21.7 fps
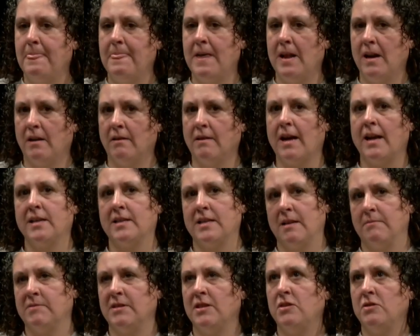And a lot of
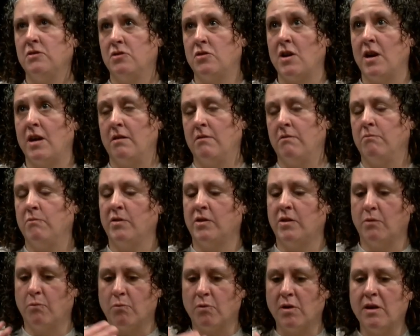times I do try to,
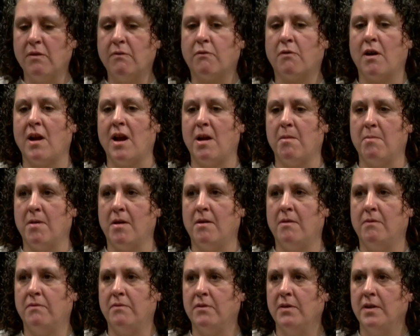with the reframe
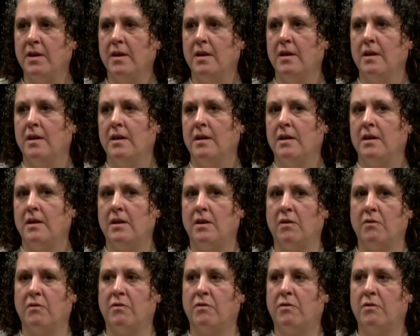of,
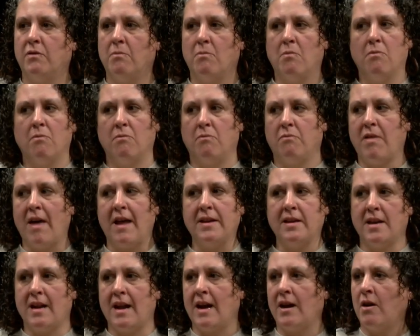that
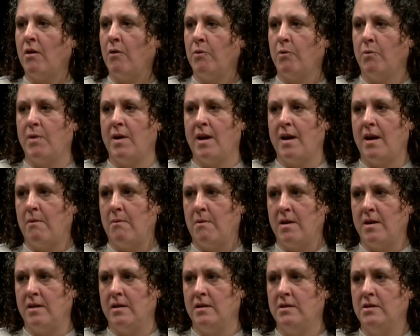did not go the way I
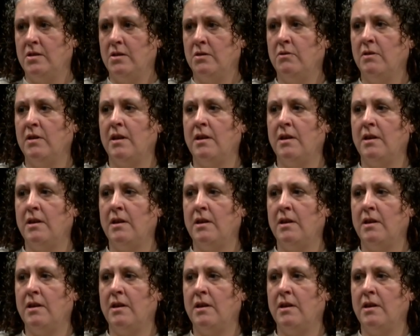wanted it to.